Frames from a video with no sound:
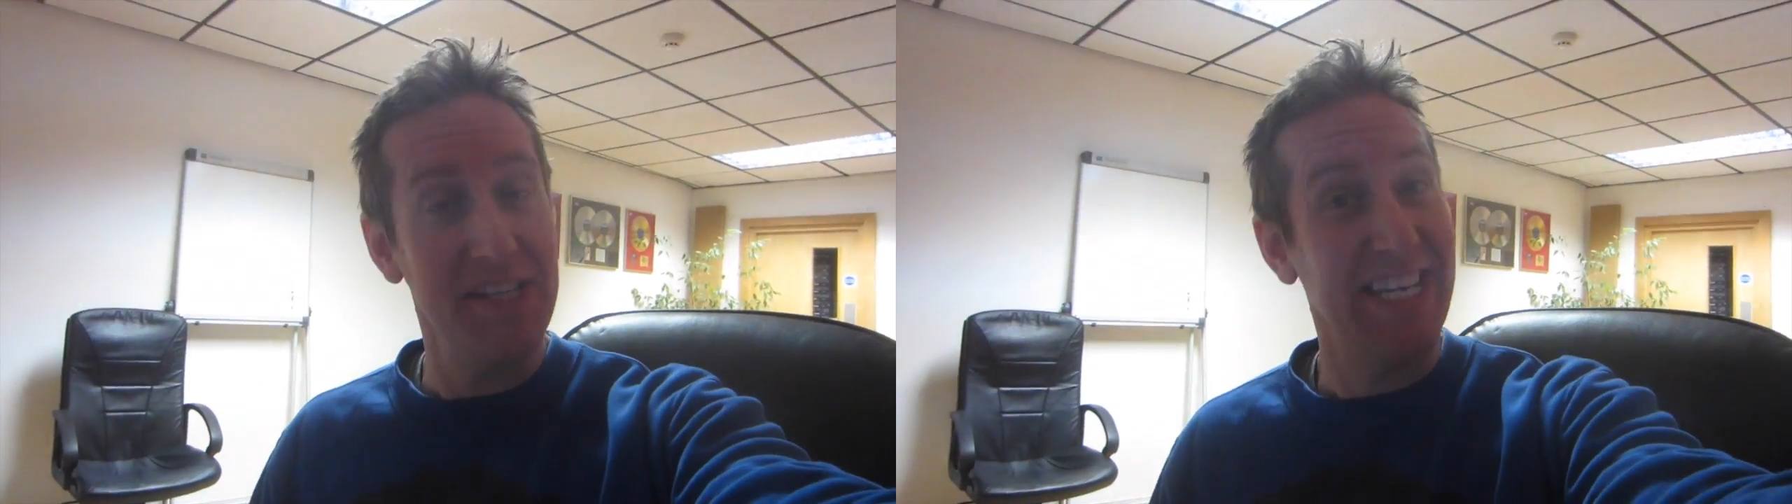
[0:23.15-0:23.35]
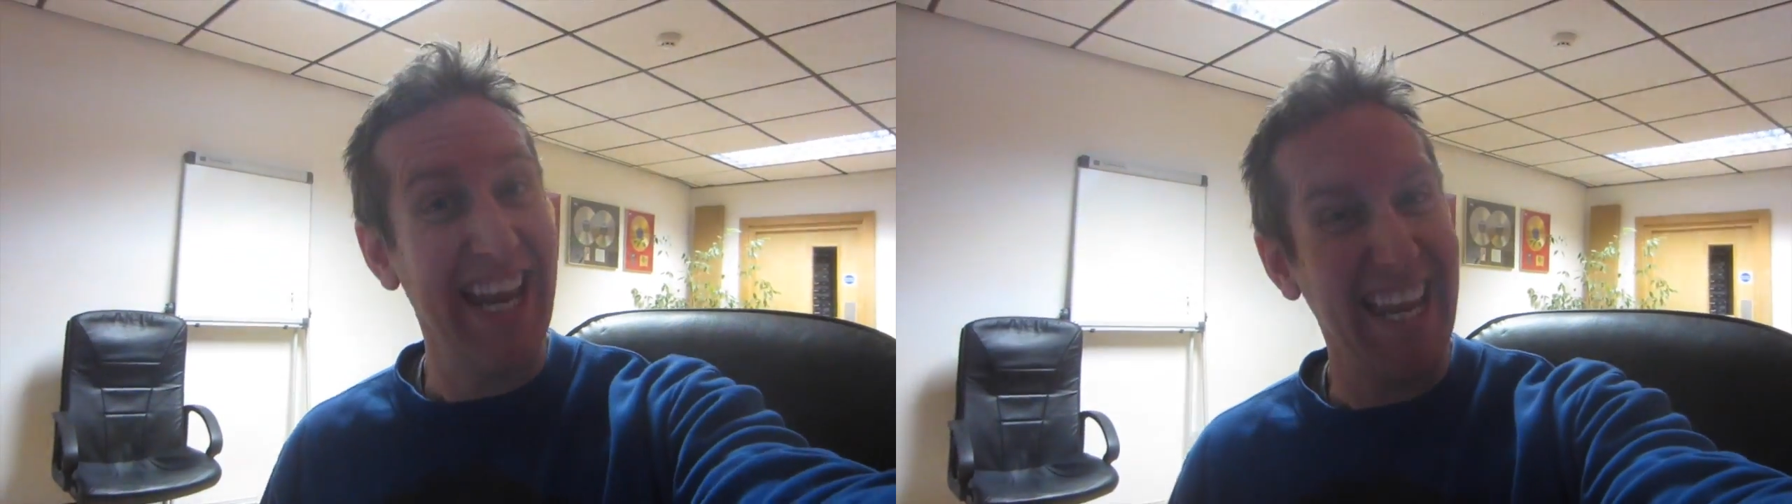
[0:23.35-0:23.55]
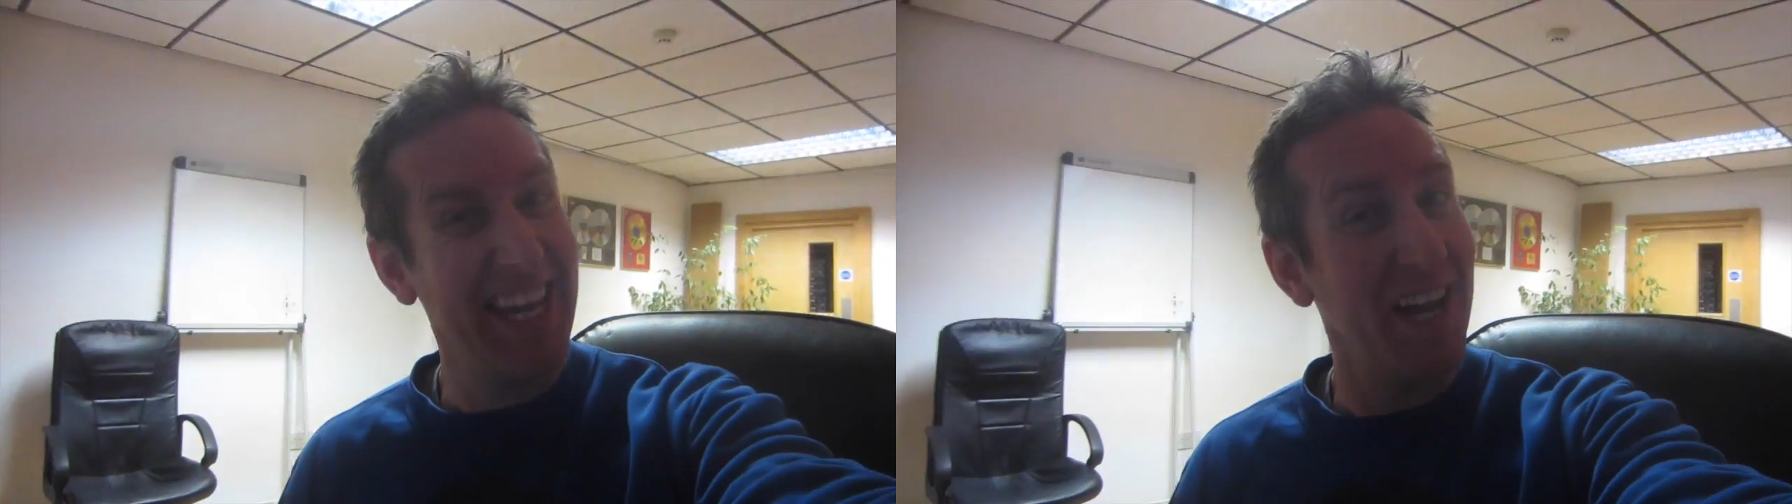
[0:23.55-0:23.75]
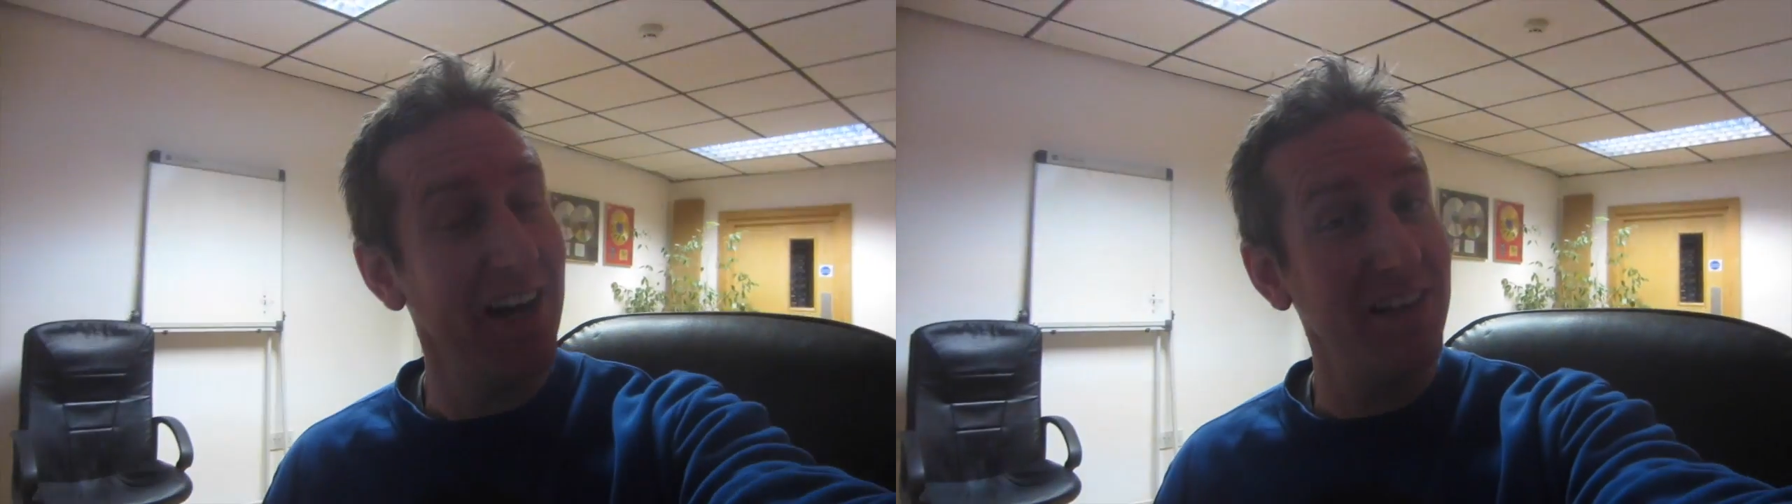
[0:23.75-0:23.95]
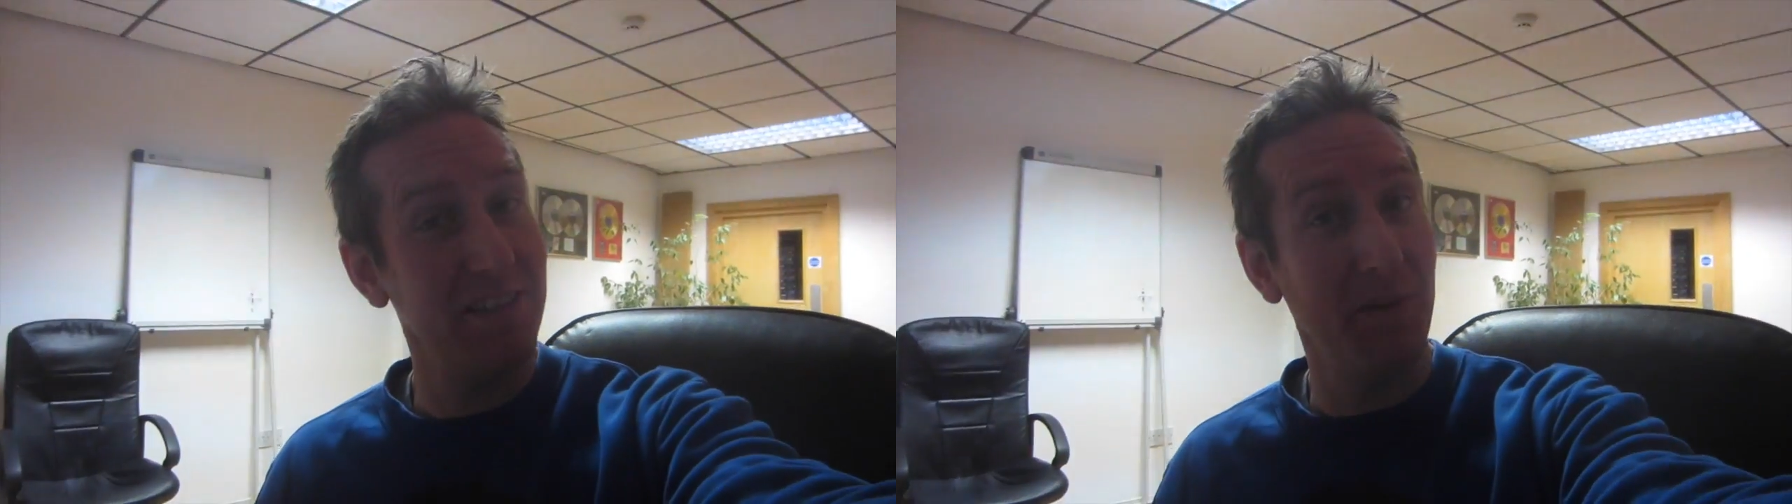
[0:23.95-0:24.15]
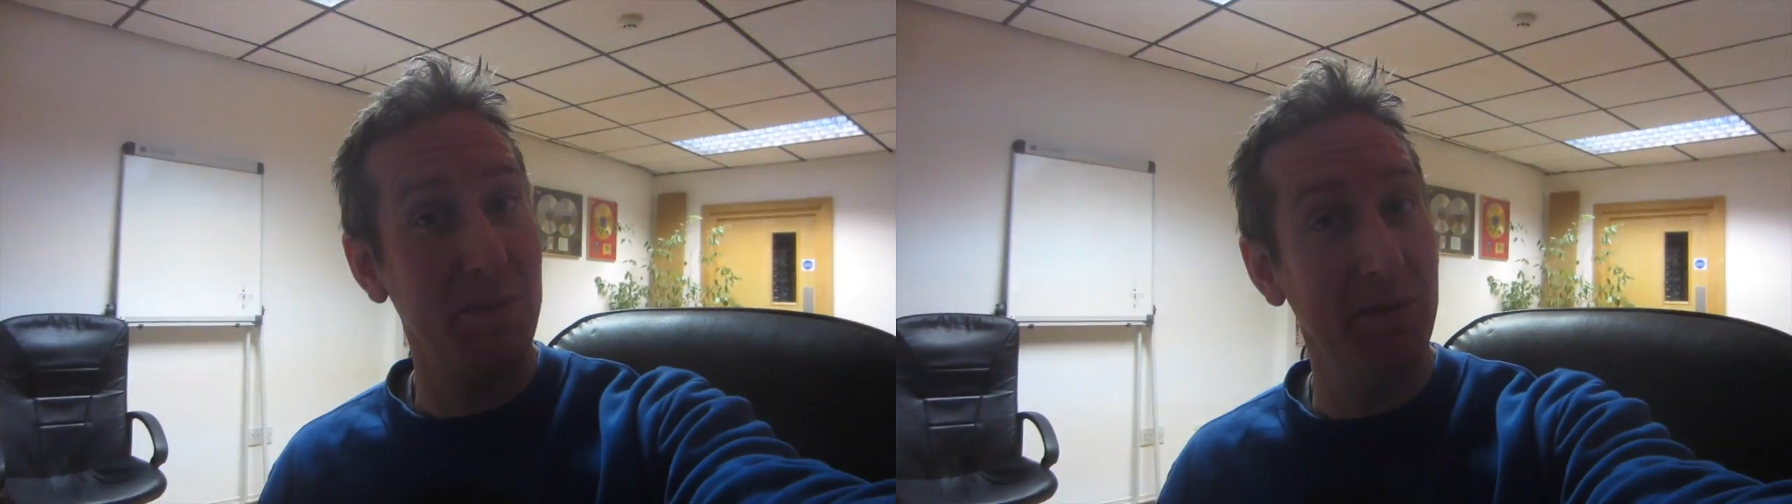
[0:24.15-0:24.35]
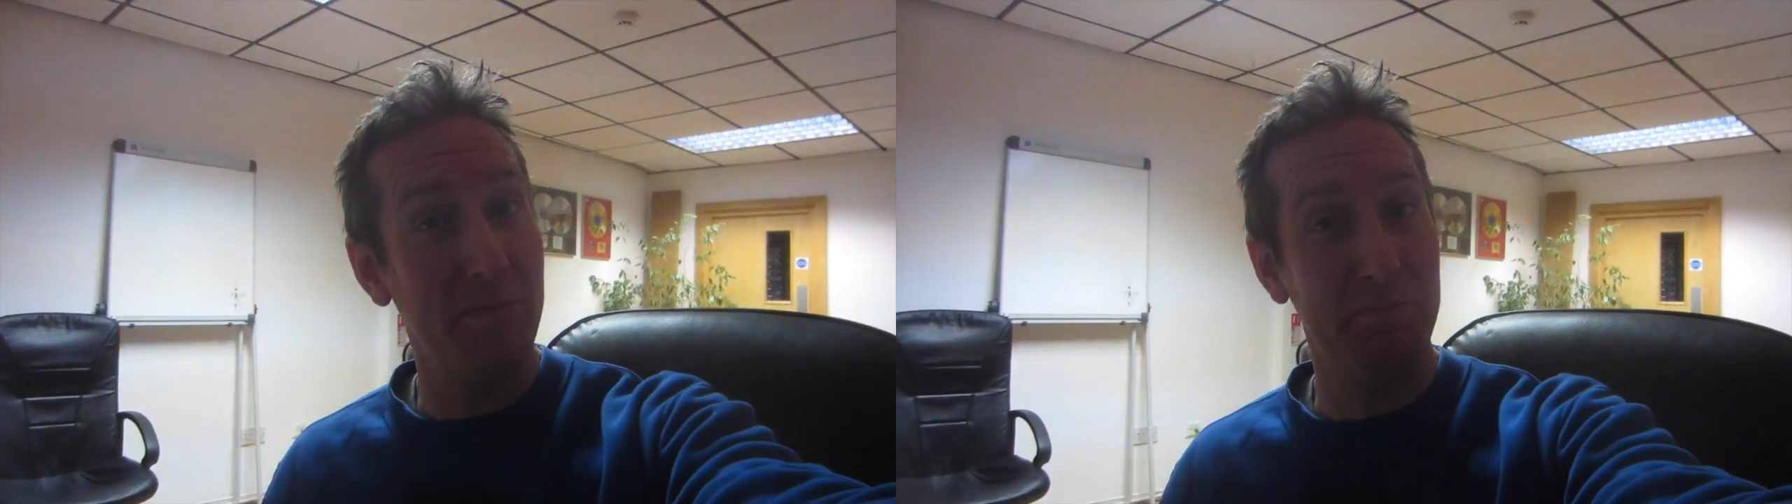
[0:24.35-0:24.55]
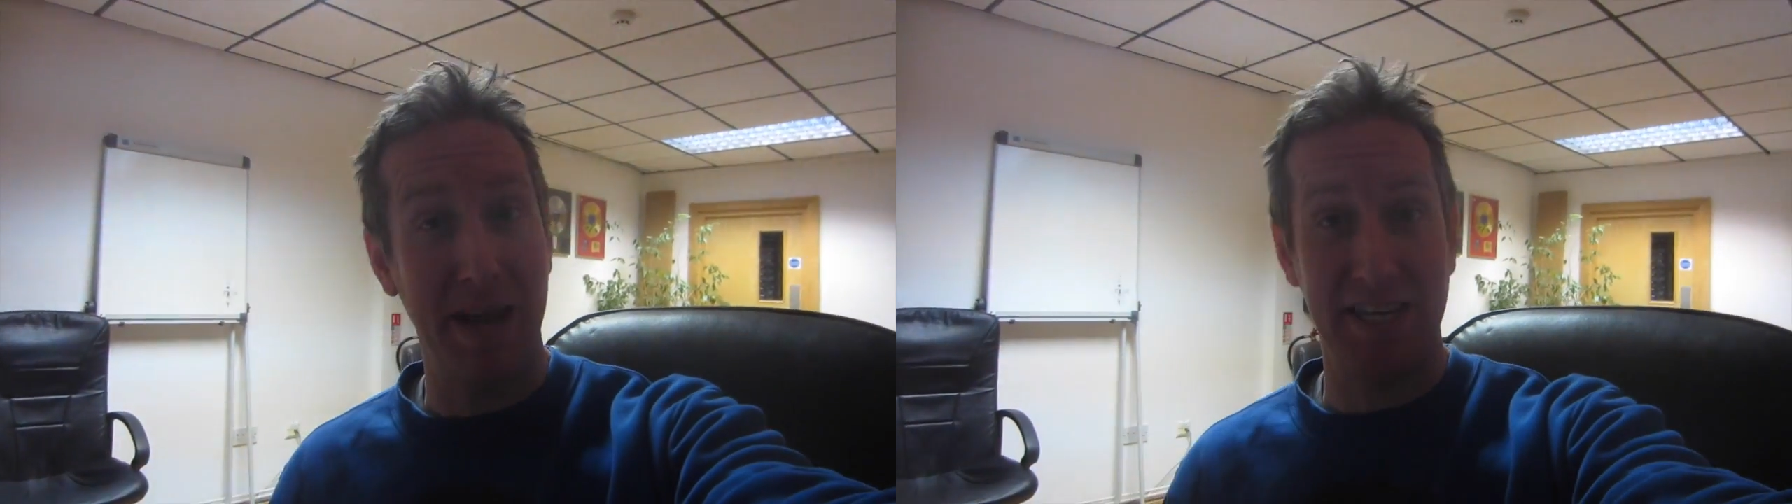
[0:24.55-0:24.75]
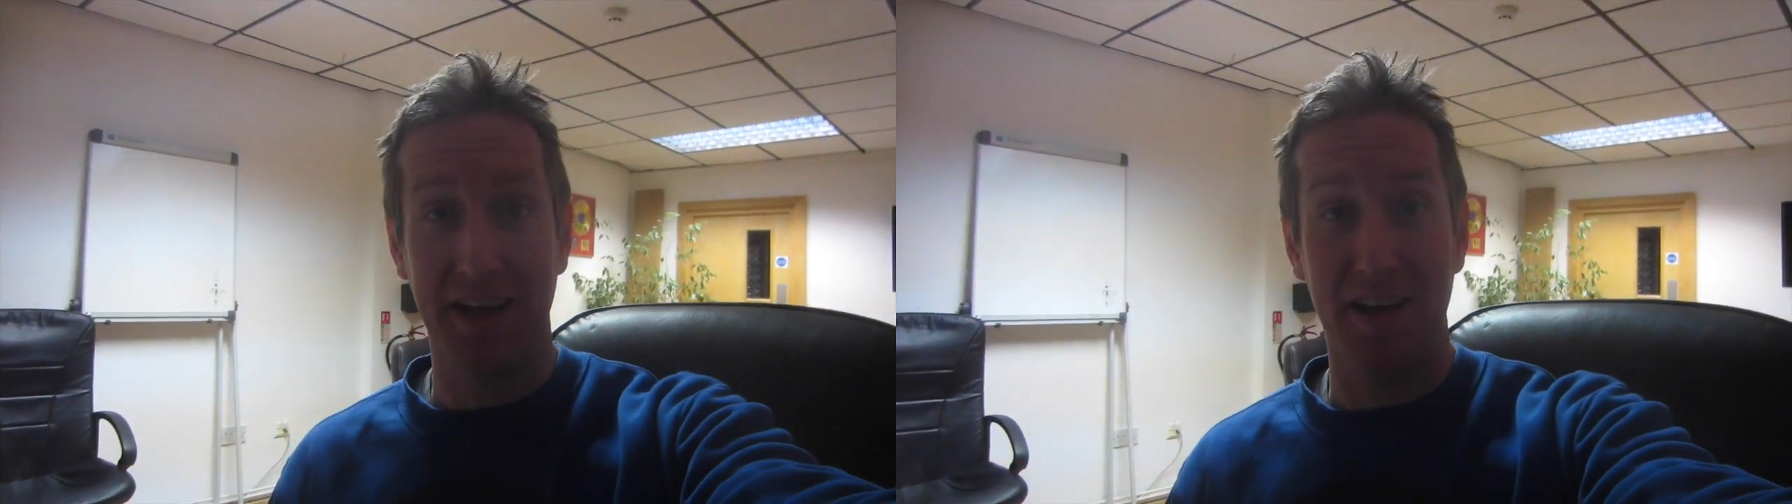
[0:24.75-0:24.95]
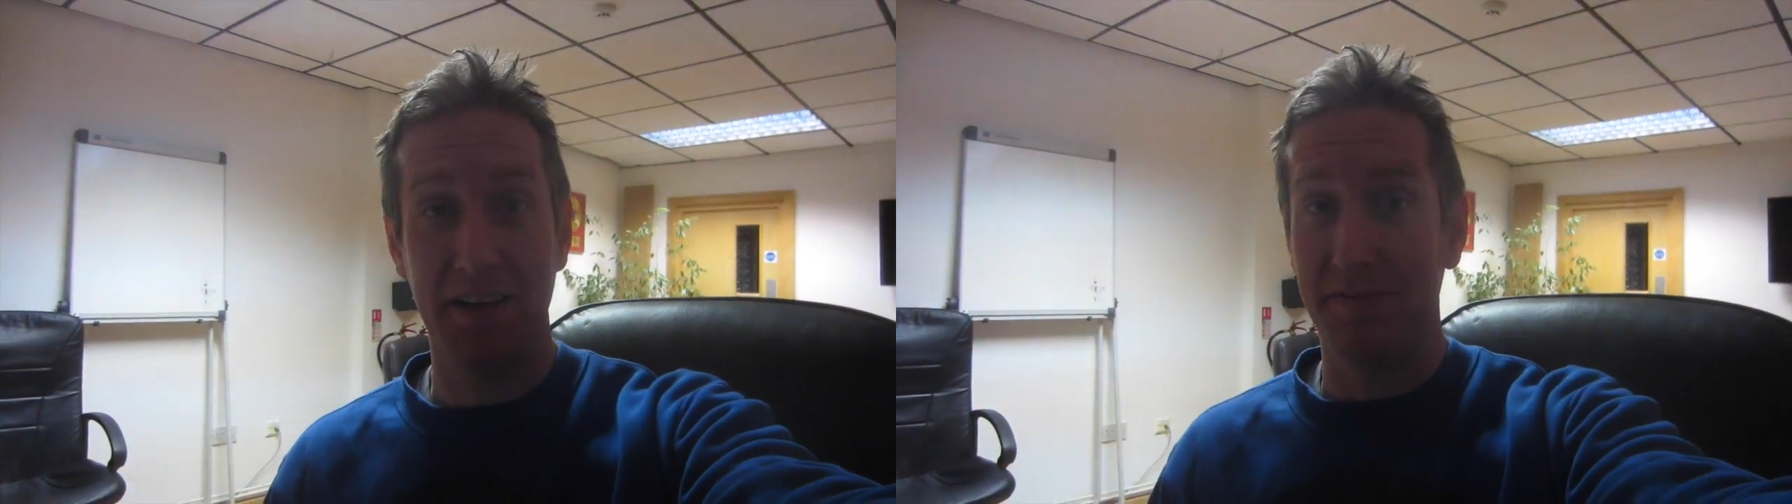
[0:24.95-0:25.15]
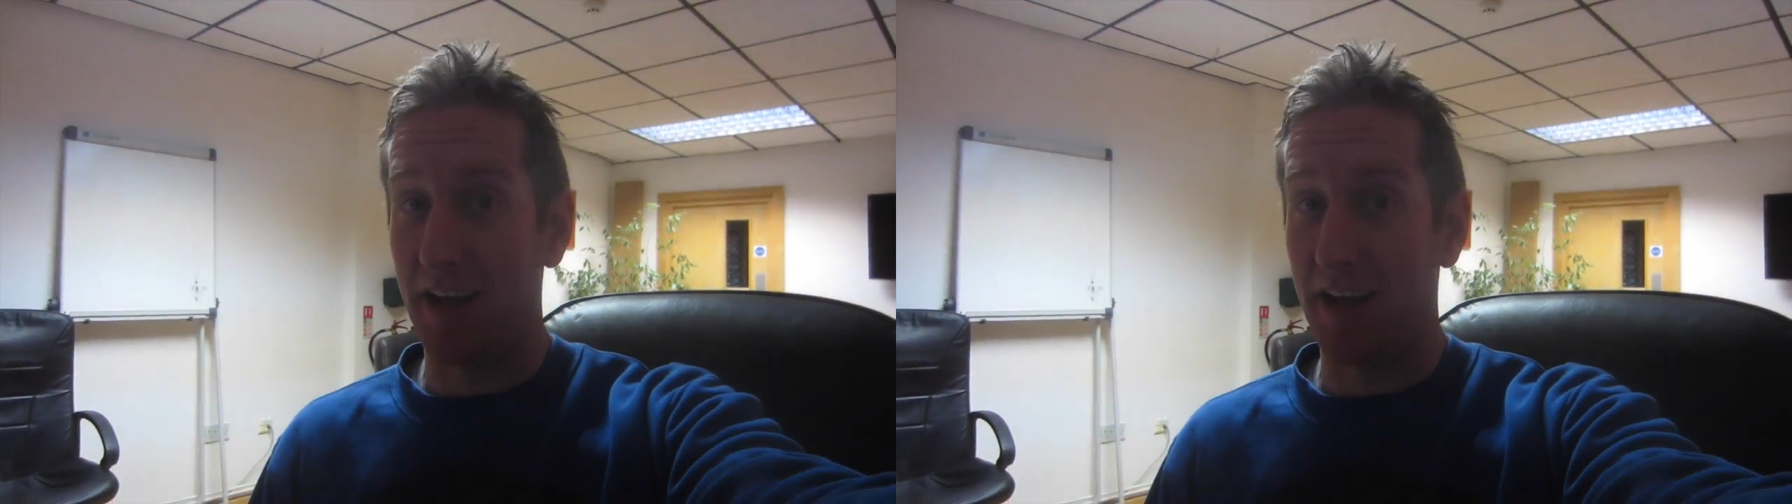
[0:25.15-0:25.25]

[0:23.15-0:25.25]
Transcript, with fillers: Did you get a card from your better half?